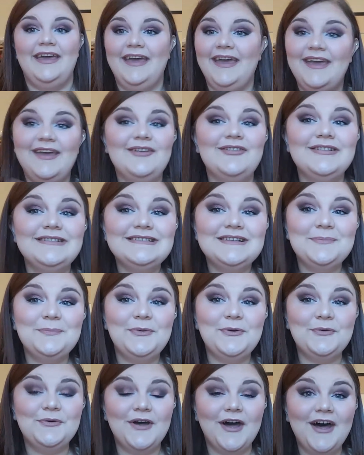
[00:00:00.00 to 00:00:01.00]
Hey, what's up,
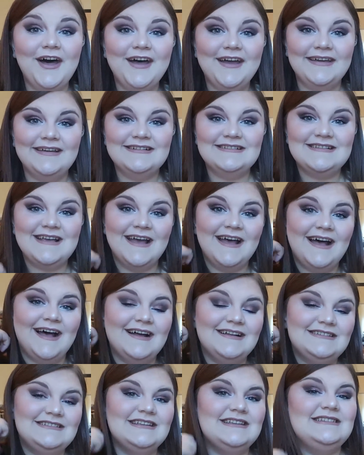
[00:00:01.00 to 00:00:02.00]
you guys?
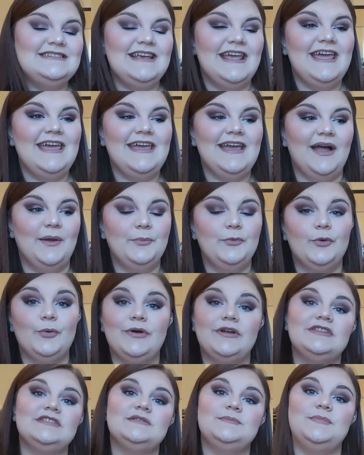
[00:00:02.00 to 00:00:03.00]
Today I'm
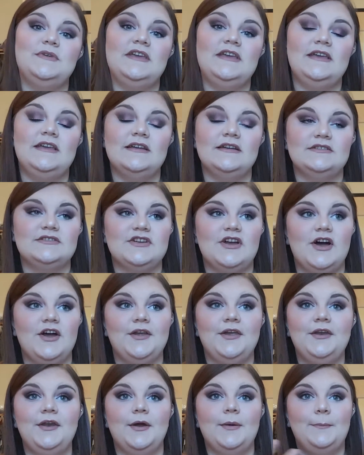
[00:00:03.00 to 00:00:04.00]
going to be
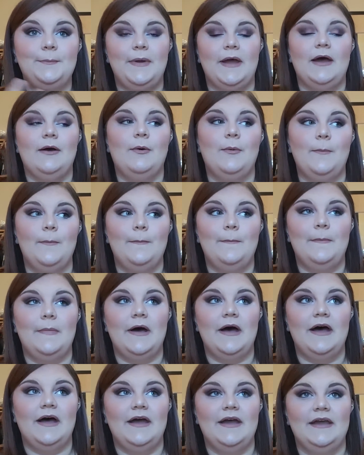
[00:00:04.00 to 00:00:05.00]
talking about
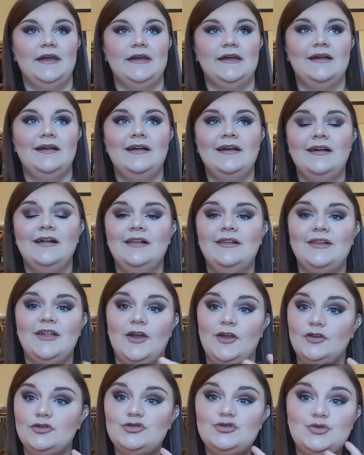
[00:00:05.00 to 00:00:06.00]
my
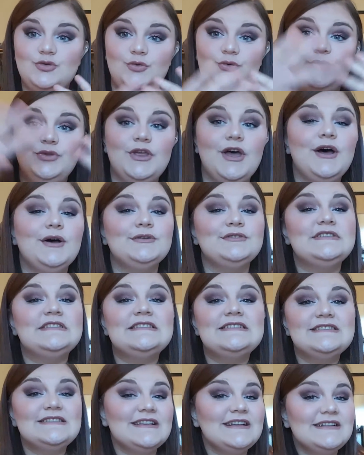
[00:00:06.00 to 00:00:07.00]

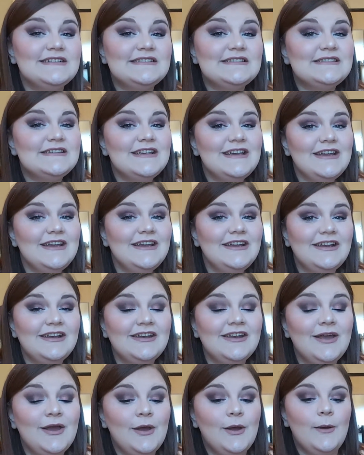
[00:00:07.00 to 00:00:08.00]

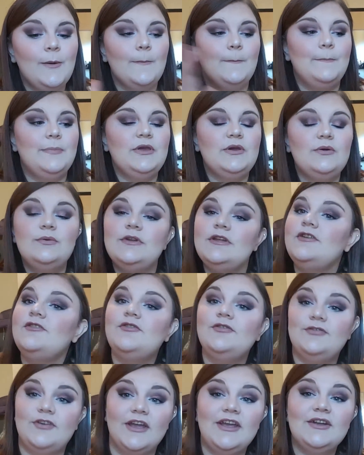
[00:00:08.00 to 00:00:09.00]
2016 beauty
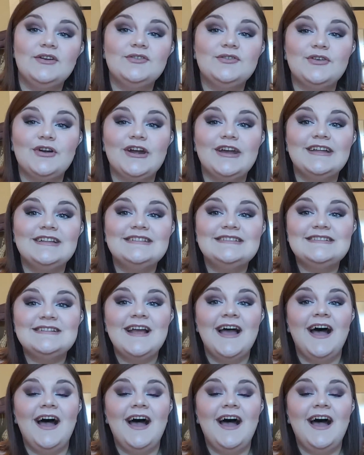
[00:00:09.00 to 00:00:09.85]
favorites.